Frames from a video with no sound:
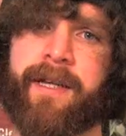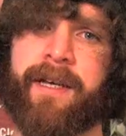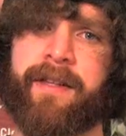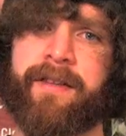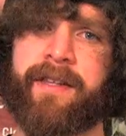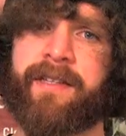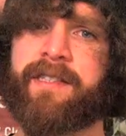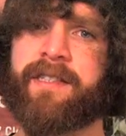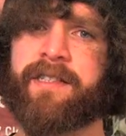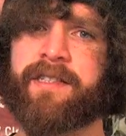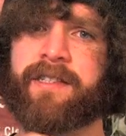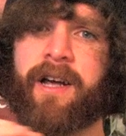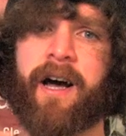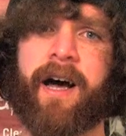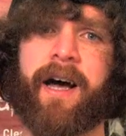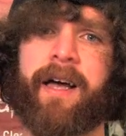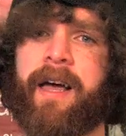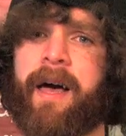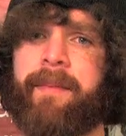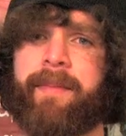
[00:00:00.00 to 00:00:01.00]
This is
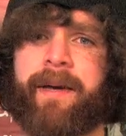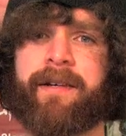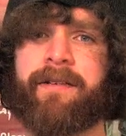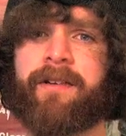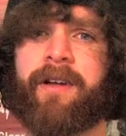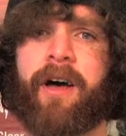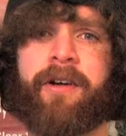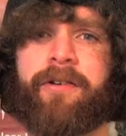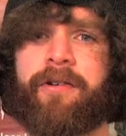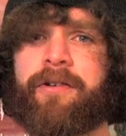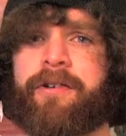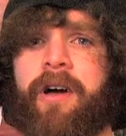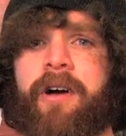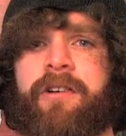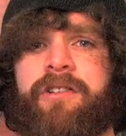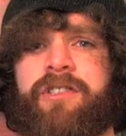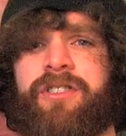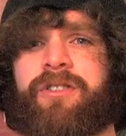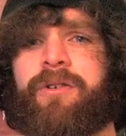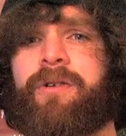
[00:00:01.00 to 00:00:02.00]
not,
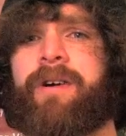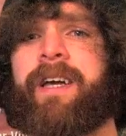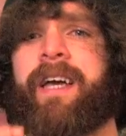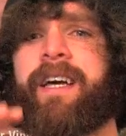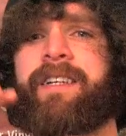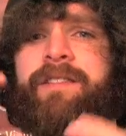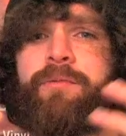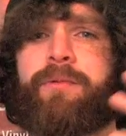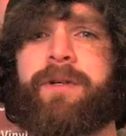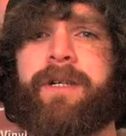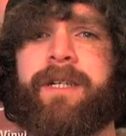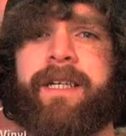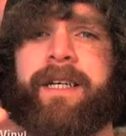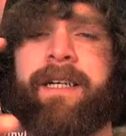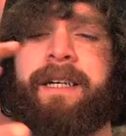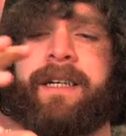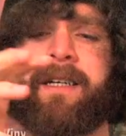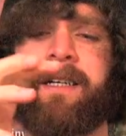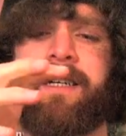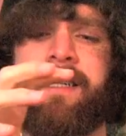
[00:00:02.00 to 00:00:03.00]
underdog story has
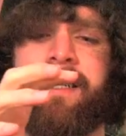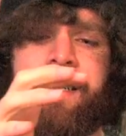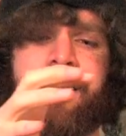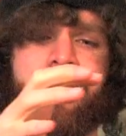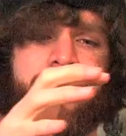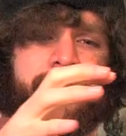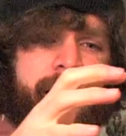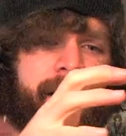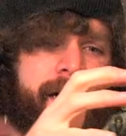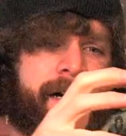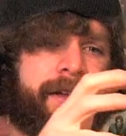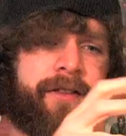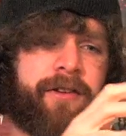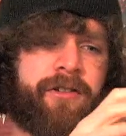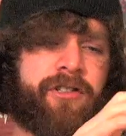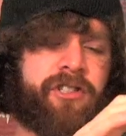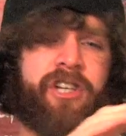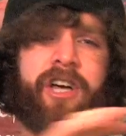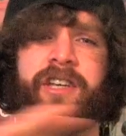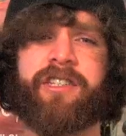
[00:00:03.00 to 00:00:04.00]
really,
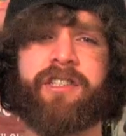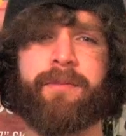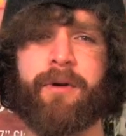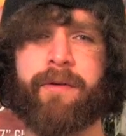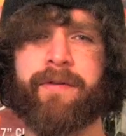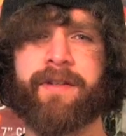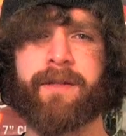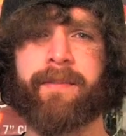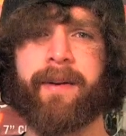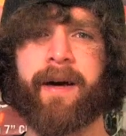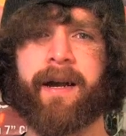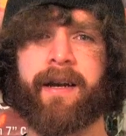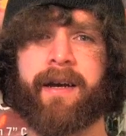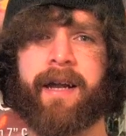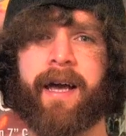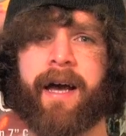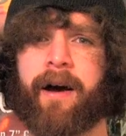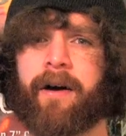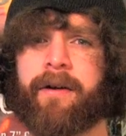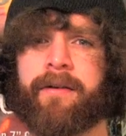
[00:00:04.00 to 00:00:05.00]
there's tons of movies about it
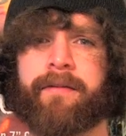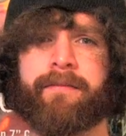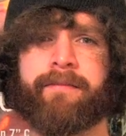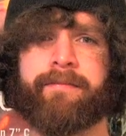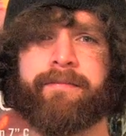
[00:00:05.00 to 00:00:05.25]
now.